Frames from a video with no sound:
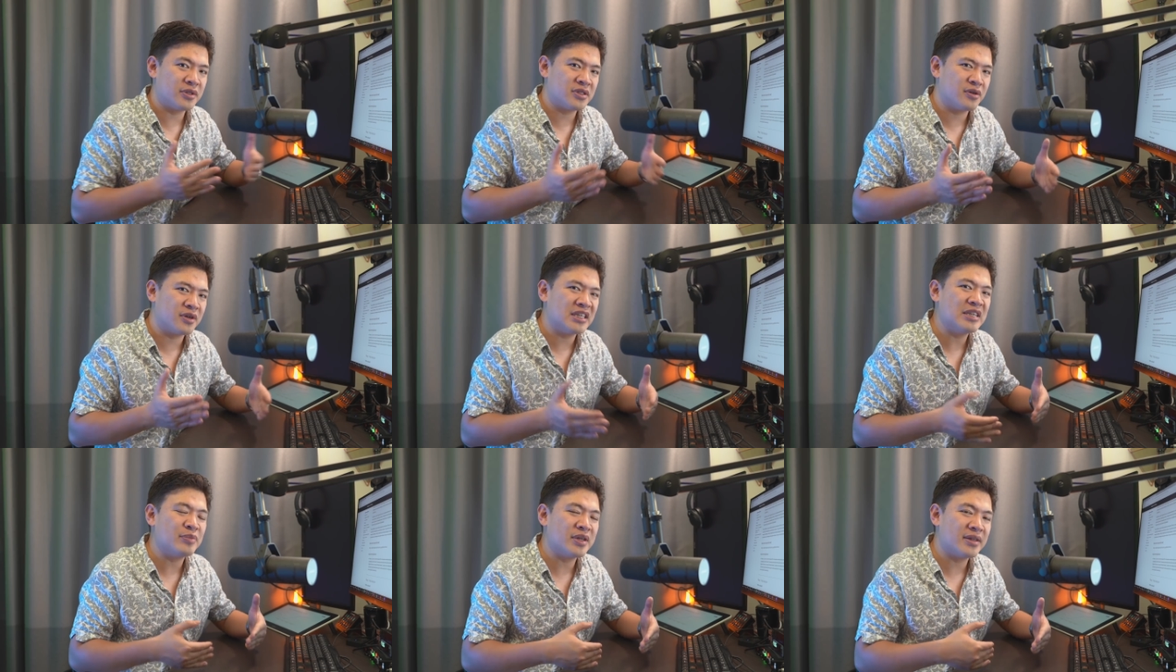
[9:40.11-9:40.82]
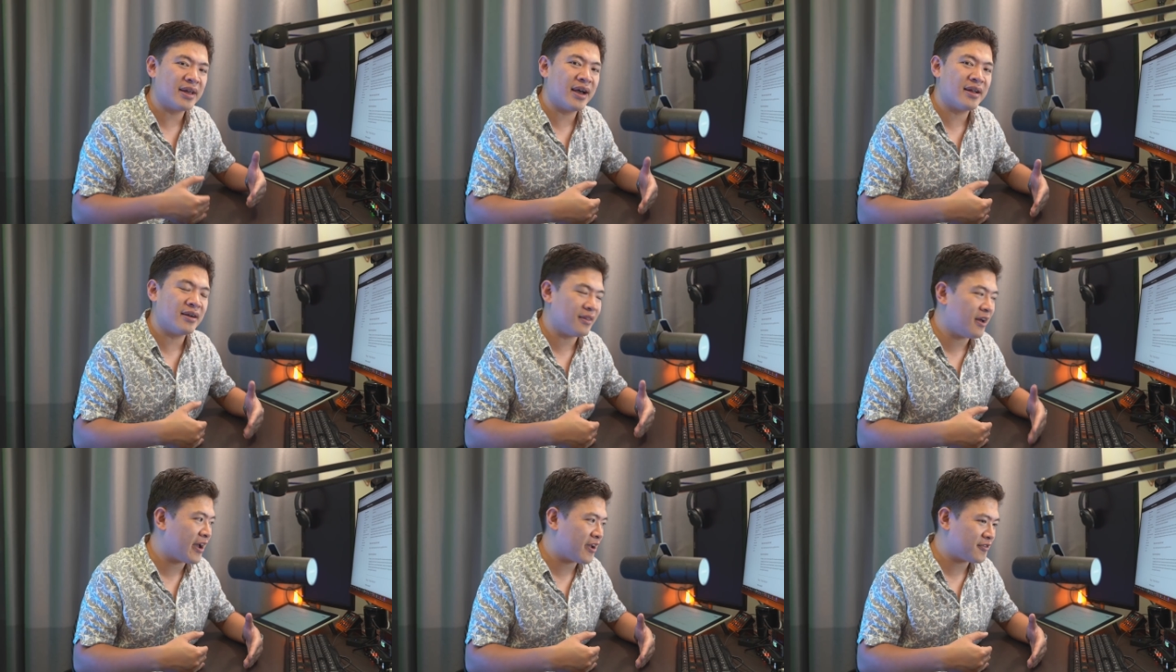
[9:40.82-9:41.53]
So we're still keeping
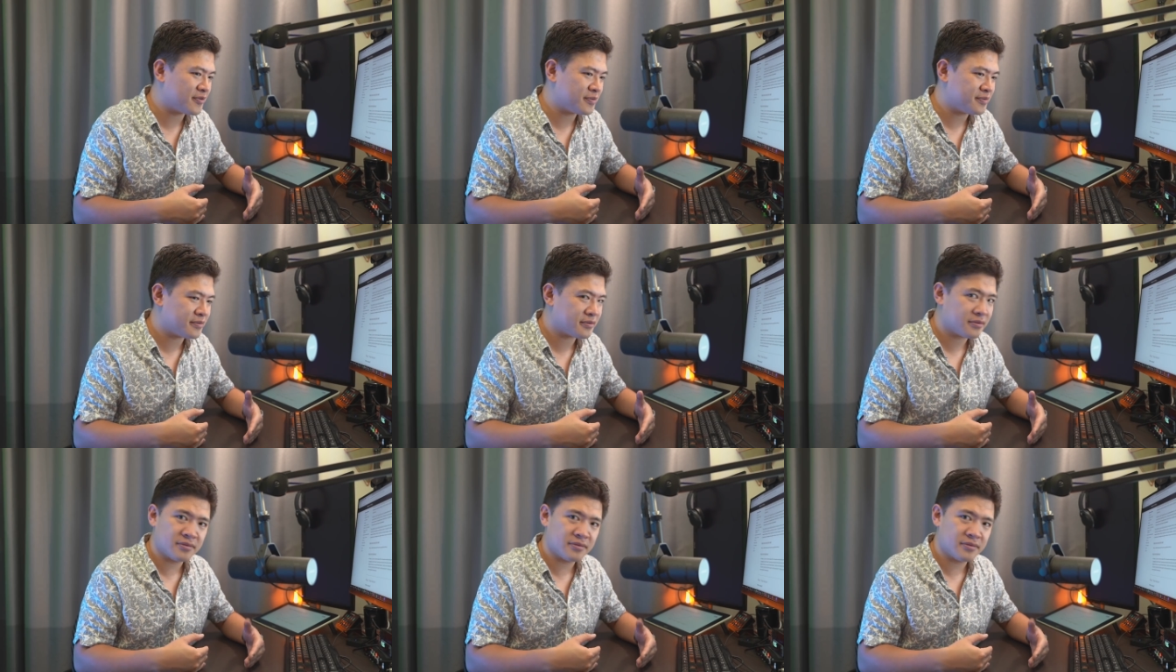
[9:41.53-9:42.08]
that alive.